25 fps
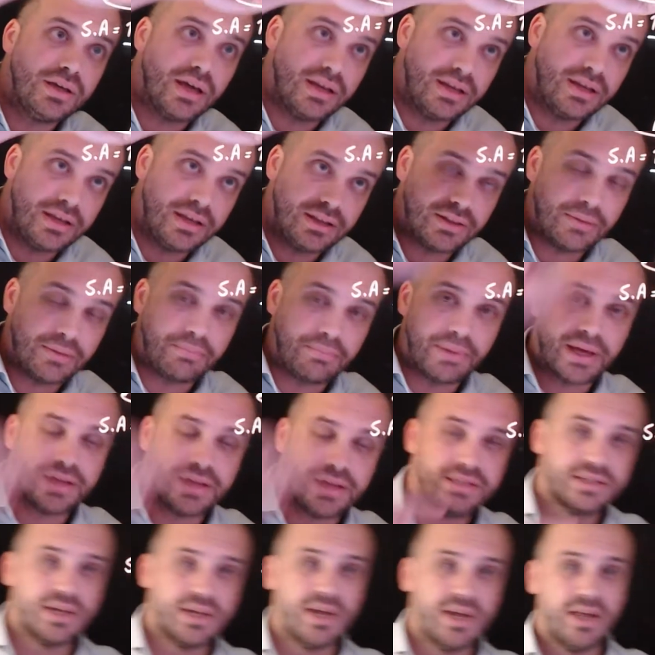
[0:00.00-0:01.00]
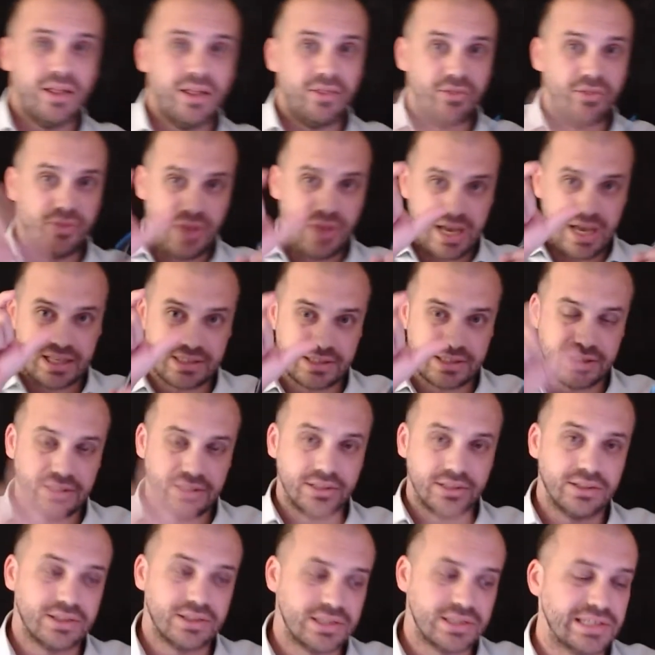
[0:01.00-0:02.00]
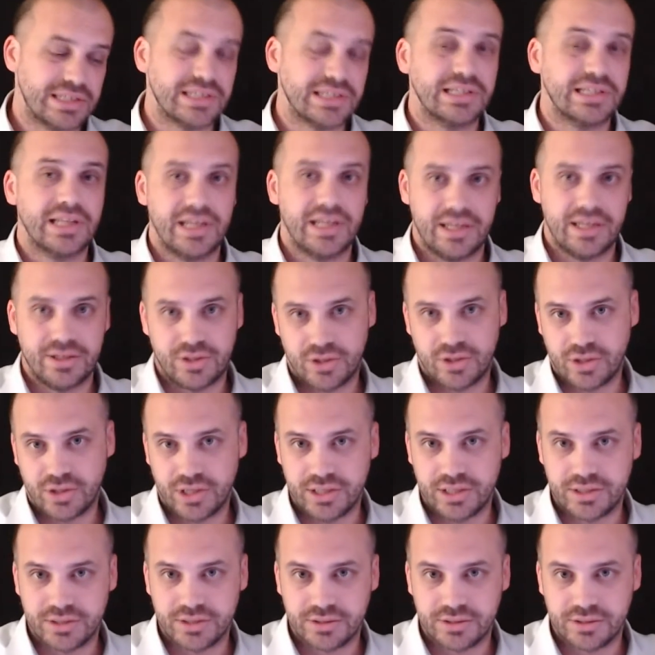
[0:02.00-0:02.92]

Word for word: and hit the base, that's the slant height.